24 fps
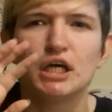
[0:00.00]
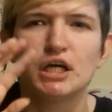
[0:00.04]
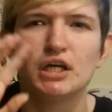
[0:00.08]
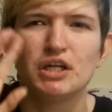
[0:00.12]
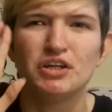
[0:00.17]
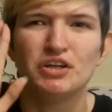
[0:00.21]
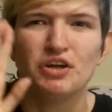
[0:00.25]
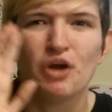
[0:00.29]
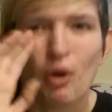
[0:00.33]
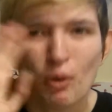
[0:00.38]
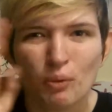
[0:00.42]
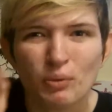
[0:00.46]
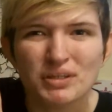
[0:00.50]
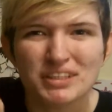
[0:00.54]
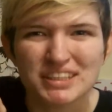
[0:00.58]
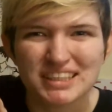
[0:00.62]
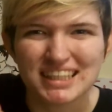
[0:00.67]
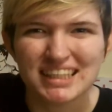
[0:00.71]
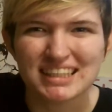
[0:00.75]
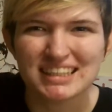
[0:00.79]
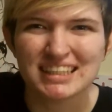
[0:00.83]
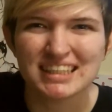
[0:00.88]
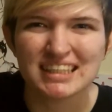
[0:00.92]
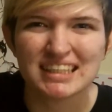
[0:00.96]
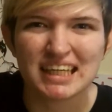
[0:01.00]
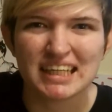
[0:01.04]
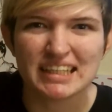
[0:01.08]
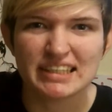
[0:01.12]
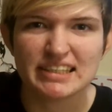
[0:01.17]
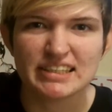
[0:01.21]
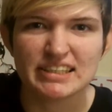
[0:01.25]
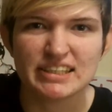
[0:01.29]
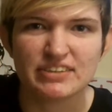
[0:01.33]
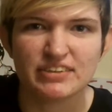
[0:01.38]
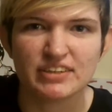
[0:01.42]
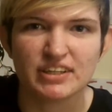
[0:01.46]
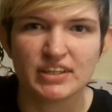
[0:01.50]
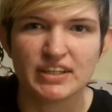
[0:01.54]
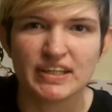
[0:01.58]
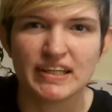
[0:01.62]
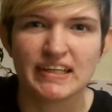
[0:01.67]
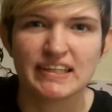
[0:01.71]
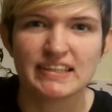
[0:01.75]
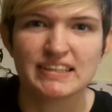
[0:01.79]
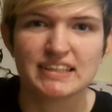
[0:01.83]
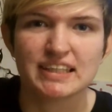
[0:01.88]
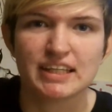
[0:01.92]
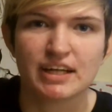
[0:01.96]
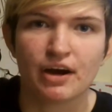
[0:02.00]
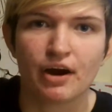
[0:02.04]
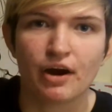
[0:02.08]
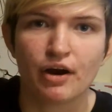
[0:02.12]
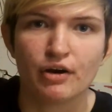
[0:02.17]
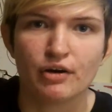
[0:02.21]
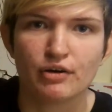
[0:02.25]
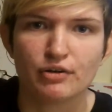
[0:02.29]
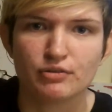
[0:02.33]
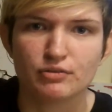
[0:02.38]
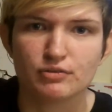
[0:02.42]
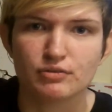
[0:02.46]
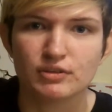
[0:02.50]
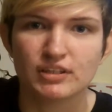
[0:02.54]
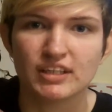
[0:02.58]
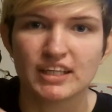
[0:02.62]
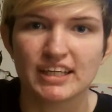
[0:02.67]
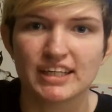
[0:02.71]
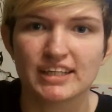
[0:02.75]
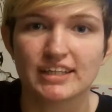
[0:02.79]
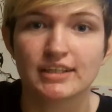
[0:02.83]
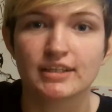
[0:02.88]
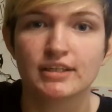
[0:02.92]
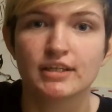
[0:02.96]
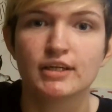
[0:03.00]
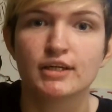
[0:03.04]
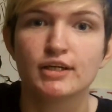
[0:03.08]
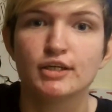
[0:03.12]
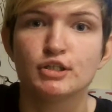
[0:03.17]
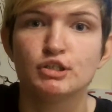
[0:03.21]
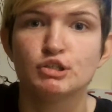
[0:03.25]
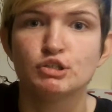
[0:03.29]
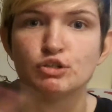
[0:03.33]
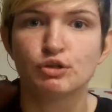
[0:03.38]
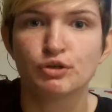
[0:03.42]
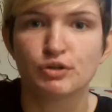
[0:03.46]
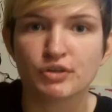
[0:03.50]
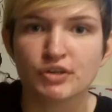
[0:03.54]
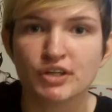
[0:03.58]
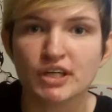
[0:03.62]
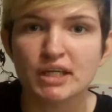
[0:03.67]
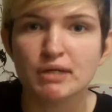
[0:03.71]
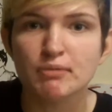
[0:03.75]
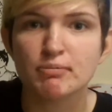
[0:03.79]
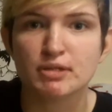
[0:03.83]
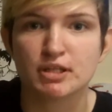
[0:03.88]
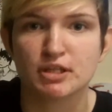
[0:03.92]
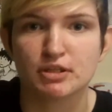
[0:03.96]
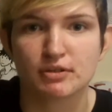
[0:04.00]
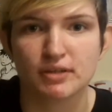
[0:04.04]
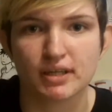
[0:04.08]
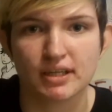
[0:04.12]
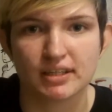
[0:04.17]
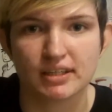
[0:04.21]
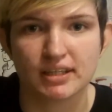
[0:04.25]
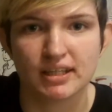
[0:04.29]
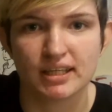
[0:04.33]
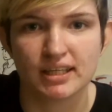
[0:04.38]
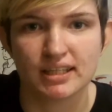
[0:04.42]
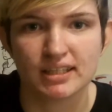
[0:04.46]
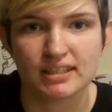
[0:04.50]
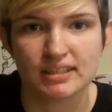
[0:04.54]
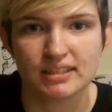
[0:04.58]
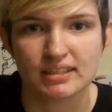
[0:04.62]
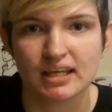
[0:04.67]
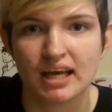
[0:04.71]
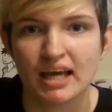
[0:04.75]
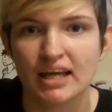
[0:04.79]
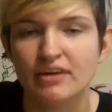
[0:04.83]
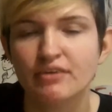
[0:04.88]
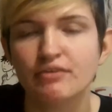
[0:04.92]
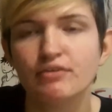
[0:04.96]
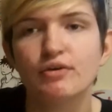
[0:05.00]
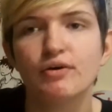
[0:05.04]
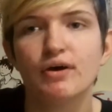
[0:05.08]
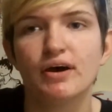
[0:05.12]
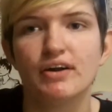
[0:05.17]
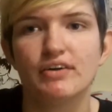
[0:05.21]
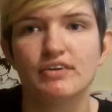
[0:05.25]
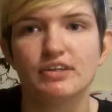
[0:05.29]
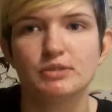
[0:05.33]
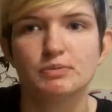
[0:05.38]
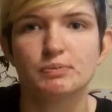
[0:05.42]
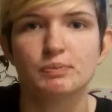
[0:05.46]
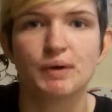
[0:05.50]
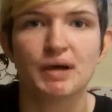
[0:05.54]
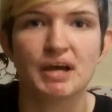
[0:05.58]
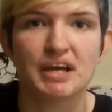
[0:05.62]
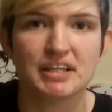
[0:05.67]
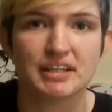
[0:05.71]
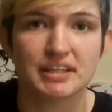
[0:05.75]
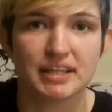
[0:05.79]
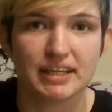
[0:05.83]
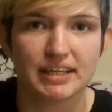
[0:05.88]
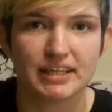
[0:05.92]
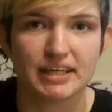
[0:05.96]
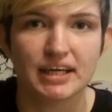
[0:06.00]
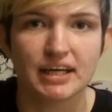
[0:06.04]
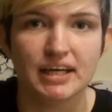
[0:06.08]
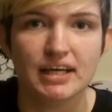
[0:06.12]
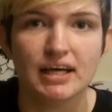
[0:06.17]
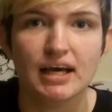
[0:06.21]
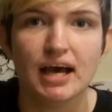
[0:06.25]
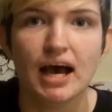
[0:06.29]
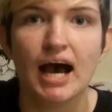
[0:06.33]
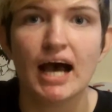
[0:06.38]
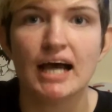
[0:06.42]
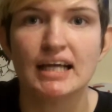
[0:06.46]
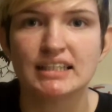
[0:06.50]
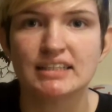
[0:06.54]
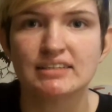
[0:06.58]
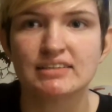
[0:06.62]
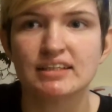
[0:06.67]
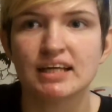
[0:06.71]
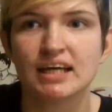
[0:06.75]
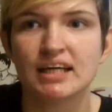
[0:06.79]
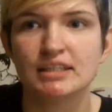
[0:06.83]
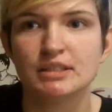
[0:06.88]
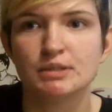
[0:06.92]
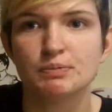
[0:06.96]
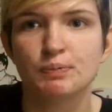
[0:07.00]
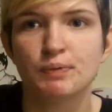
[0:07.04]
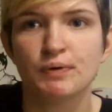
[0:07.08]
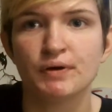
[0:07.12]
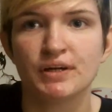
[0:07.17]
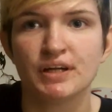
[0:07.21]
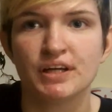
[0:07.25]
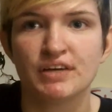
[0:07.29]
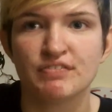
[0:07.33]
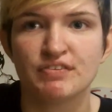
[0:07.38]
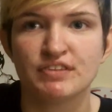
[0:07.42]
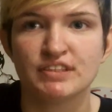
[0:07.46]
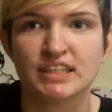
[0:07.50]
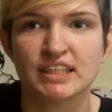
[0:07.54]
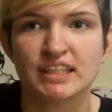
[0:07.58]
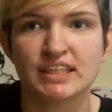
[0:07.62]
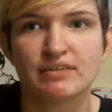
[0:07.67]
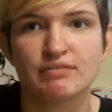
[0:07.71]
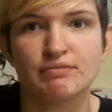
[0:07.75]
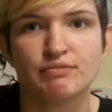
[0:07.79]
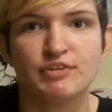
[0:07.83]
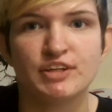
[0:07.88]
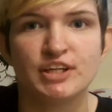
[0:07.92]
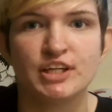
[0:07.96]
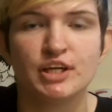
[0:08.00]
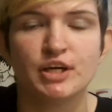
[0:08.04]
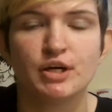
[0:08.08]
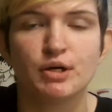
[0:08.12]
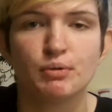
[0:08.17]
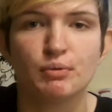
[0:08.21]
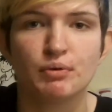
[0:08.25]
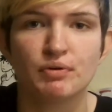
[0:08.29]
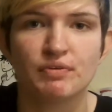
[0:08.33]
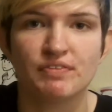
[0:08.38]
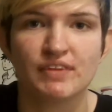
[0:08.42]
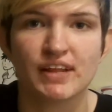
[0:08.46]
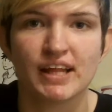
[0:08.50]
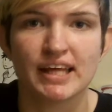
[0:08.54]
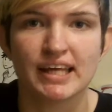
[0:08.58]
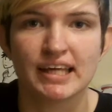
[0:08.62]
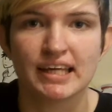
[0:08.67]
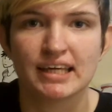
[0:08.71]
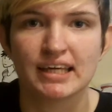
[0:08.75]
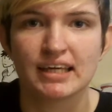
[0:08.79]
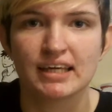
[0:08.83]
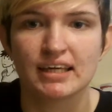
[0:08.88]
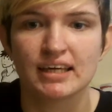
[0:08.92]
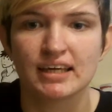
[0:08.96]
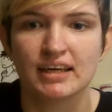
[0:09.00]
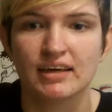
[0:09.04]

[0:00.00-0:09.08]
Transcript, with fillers: note isn't necessarily things that are like triggering, but they're like saying I don't know how to explain. Like I sometimes put if it's like a video with like